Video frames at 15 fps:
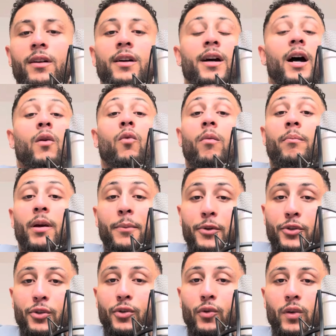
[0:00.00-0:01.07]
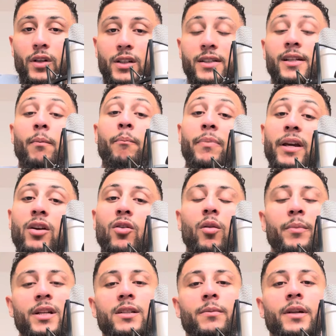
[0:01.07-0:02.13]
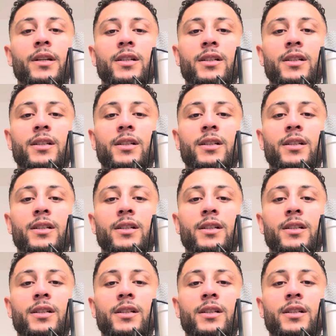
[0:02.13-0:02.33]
I won't be able to do it. It's a big commitment.